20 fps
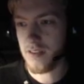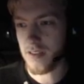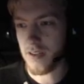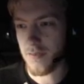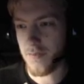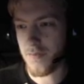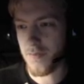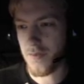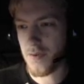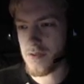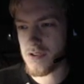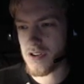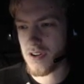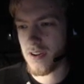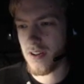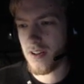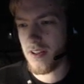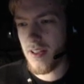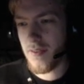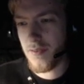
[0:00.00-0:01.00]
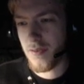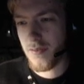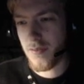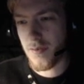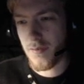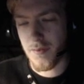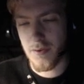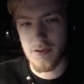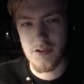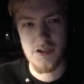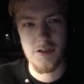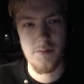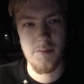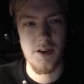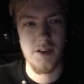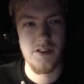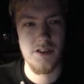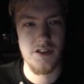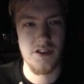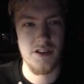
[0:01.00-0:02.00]
If fusion levels for fusion
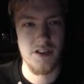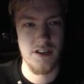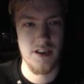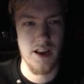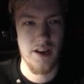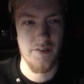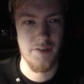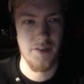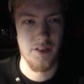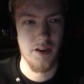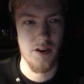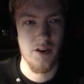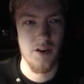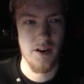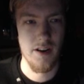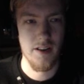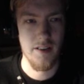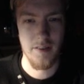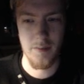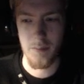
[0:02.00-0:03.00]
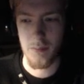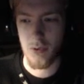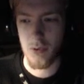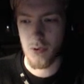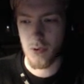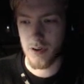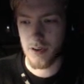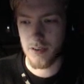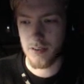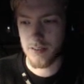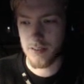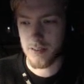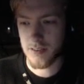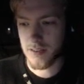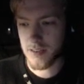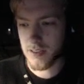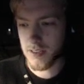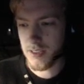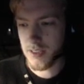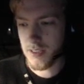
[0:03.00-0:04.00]
monsters definitely aren't as important.
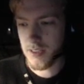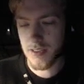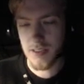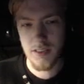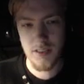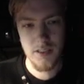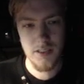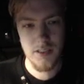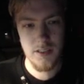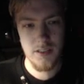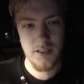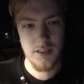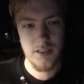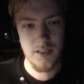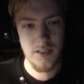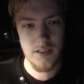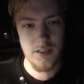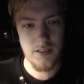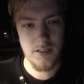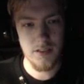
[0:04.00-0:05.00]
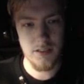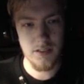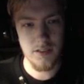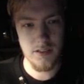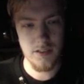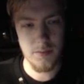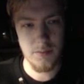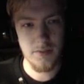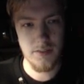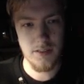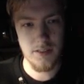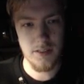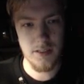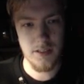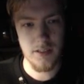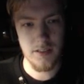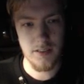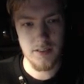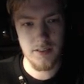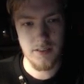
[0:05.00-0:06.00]
Look at some
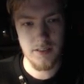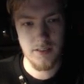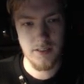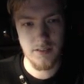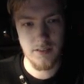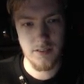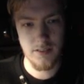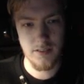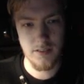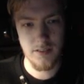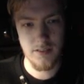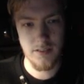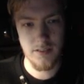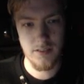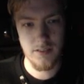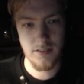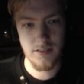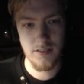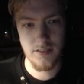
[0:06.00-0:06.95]
stats.